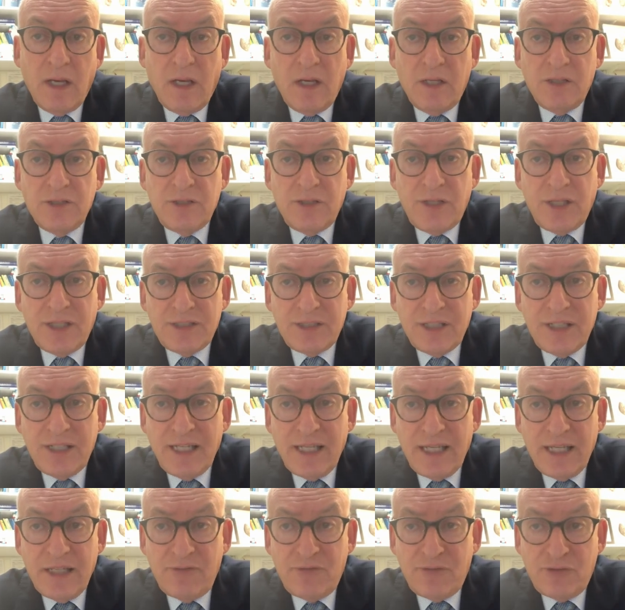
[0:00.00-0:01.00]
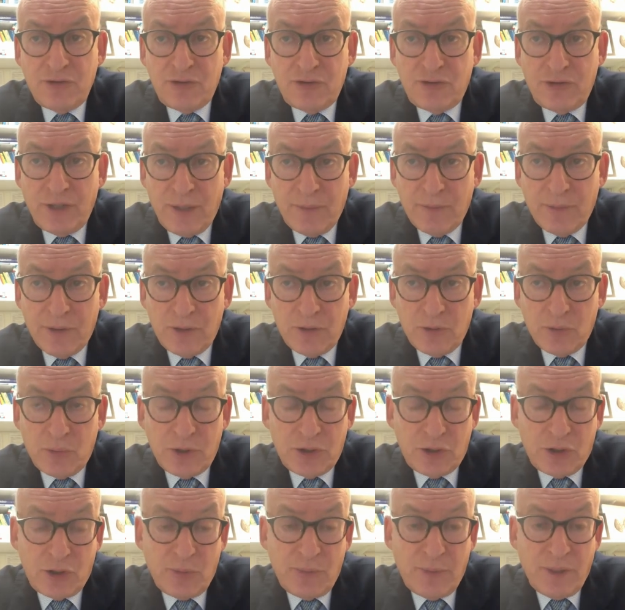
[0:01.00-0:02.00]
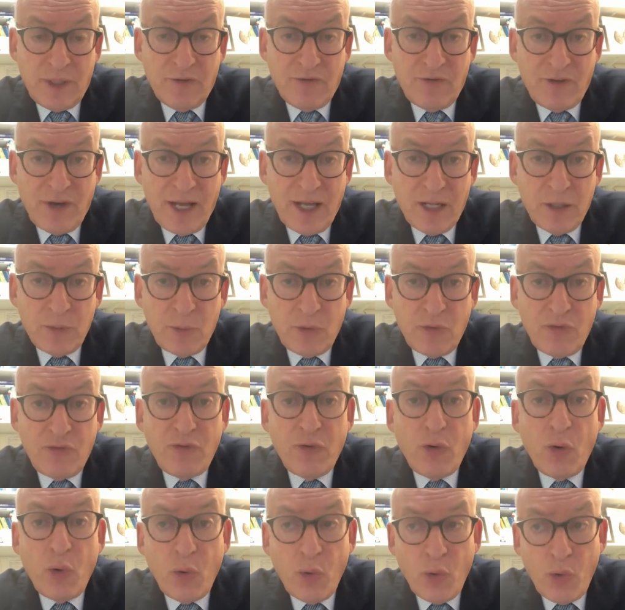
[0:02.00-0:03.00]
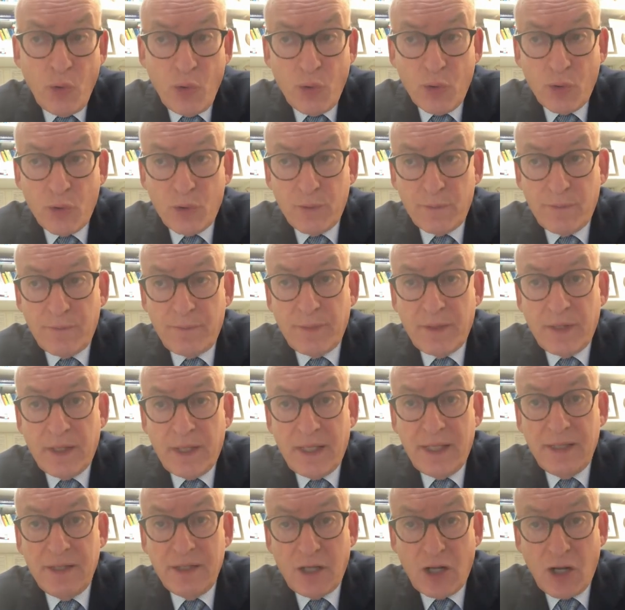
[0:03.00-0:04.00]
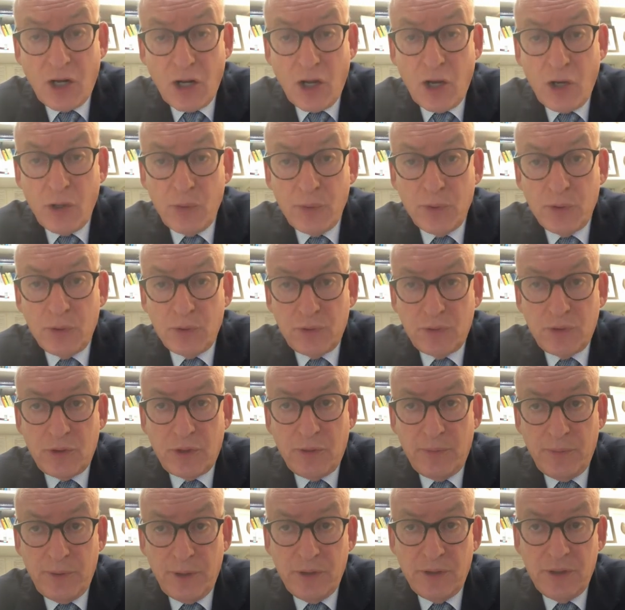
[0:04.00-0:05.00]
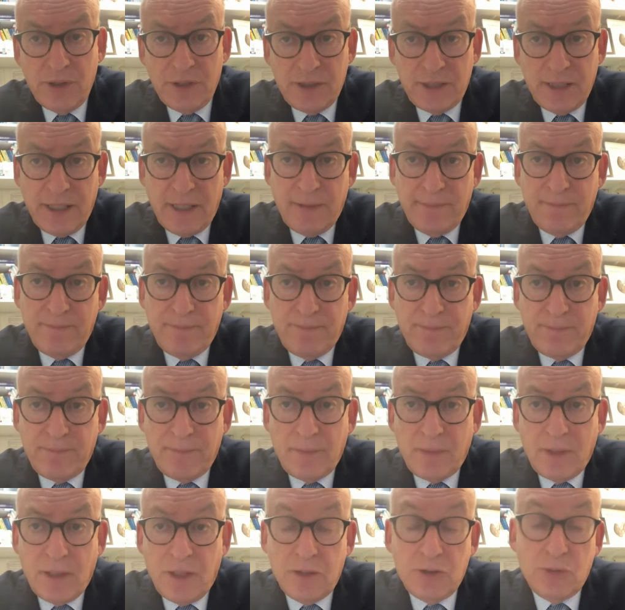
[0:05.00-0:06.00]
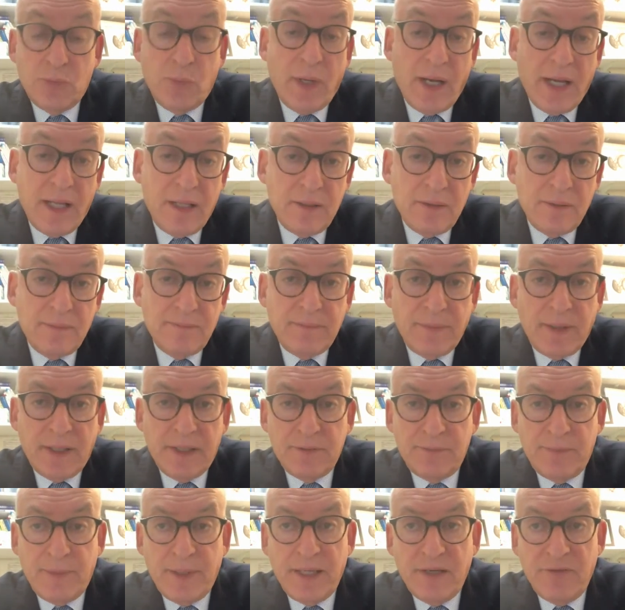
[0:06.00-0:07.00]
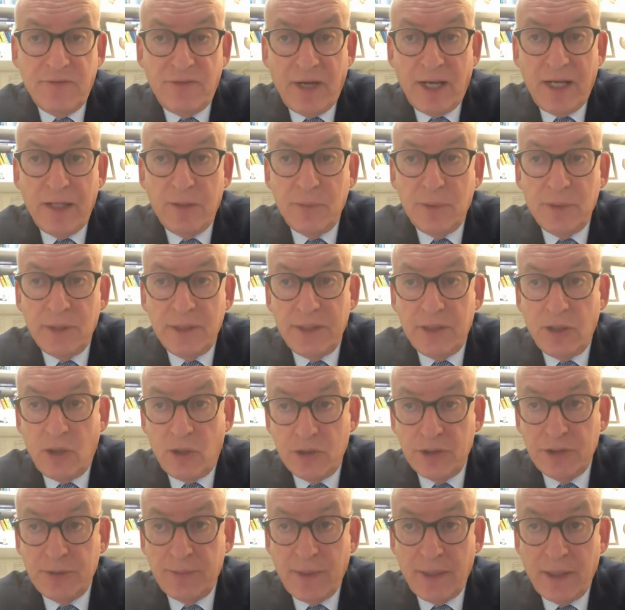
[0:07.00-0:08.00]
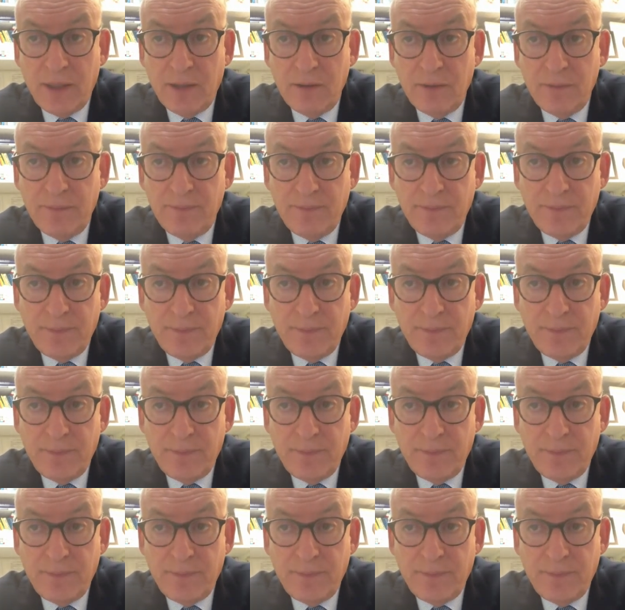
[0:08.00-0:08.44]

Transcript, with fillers: So there's a need for treatment which could be available for all in the global community, as well as being available in hospital,